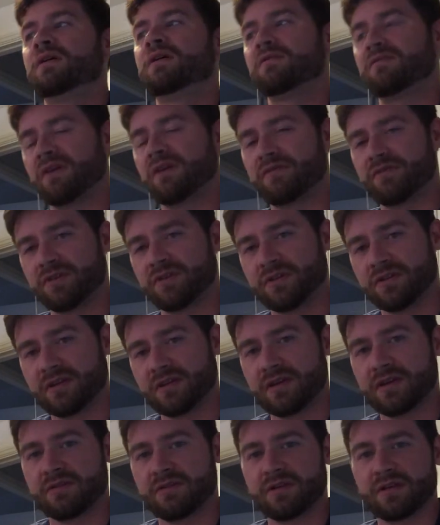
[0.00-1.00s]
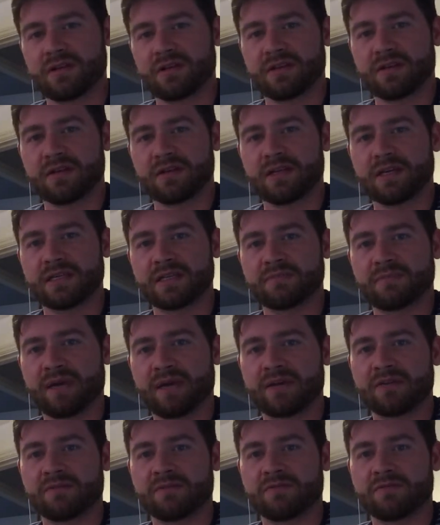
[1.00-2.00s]
Valverde or anything like that is
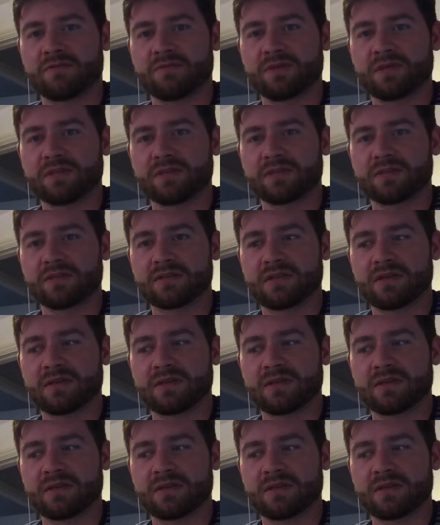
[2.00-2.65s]
banned from his